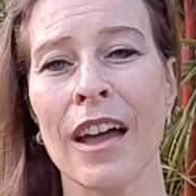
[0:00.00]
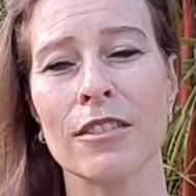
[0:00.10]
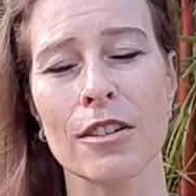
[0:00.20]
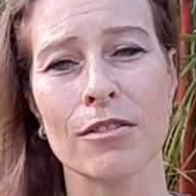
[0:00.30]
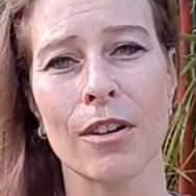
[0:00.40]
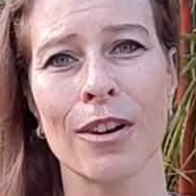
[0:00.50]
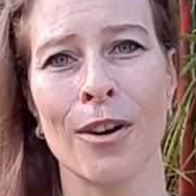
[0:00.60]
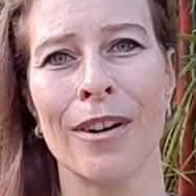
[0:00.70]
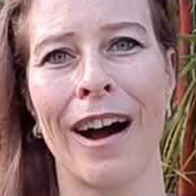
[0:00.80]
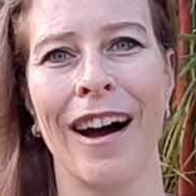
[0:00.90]
And just so you
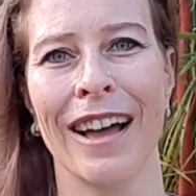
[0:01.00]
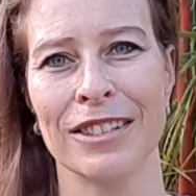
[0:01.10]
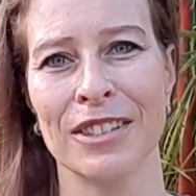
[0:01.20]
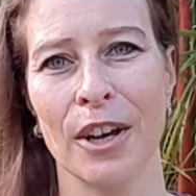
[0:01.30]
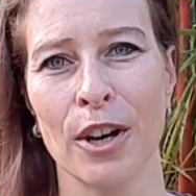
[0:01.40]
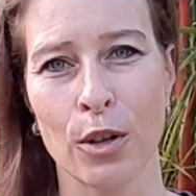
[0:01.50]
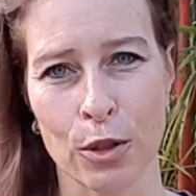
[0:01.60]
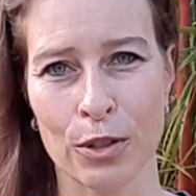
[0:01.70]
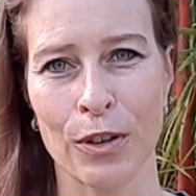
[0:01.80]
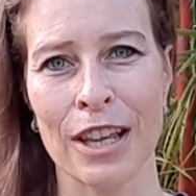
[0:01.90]
know, guys,
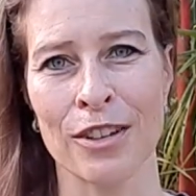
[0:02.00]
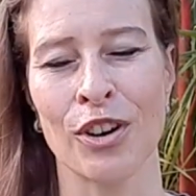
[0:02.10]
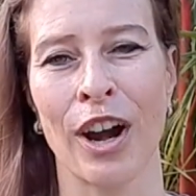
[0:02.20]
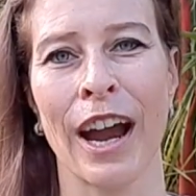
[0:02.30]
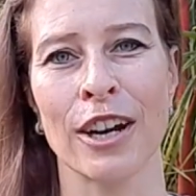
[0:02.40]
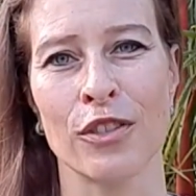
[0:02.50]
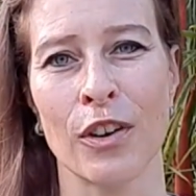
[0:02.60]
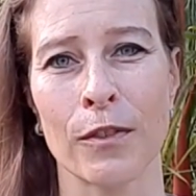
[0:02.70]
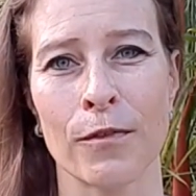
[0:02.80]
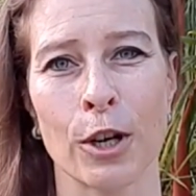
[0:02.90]
Costa Ricans are actually
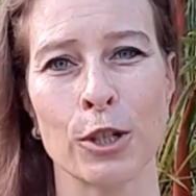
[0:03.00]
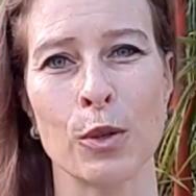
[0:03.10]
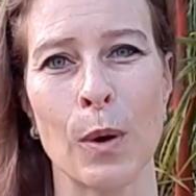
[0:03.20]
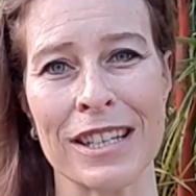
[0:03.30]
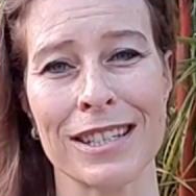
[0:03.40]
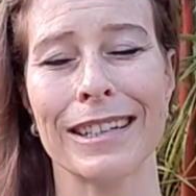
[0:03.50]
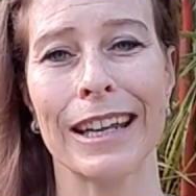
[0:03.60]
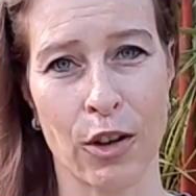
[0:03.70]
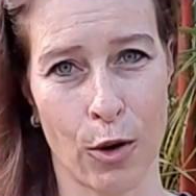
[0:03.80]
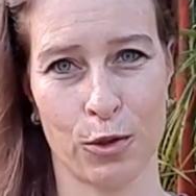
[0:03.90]
referred to as ticos.